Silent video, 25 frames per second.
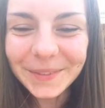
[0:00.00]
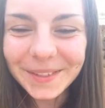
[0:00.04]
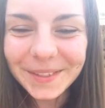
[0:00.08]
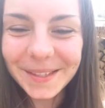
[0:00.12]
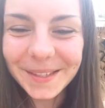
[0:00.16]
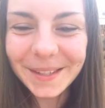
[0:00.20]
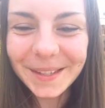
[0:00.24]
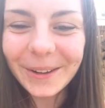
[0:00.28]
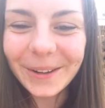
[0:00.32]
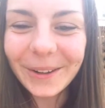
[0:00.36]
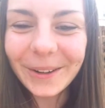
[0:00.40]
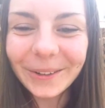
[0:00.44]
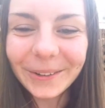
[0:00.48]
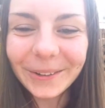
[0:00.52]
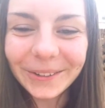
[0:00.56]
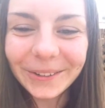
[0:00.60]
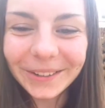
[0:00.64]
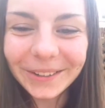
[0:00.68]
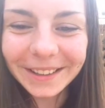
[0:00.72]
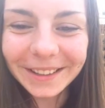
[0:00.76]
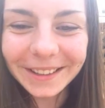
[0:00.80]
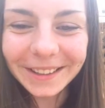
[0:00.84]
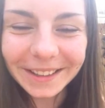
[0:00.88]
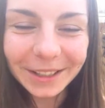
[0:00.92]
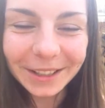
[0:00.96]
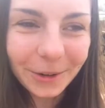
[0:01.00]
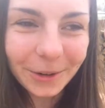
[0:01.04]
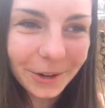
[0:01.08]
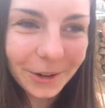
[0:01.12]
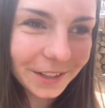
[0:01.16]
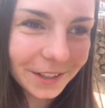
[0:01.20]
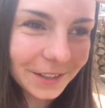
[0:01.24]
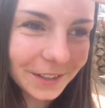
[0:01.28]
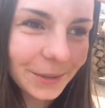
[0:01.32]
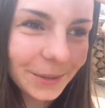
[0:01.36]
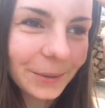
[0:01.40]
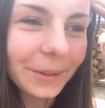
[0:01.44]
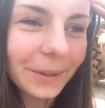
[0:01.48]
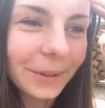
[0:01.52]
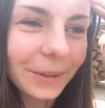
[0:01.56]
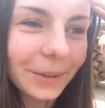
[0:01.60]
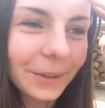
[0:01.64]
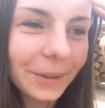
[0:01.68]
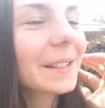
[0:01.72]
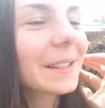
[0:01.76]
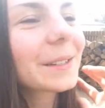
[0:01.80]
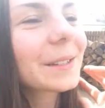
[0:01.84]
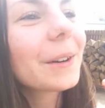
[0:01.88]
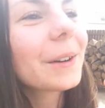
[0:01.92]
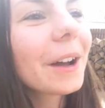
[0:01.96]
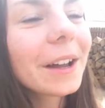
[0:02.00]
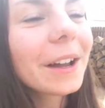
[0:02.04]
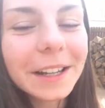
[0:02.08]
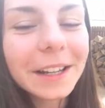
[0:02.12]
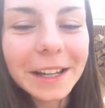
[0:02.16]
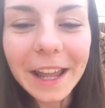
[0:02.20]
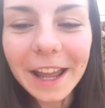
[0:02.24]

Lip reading: So going to a restaurant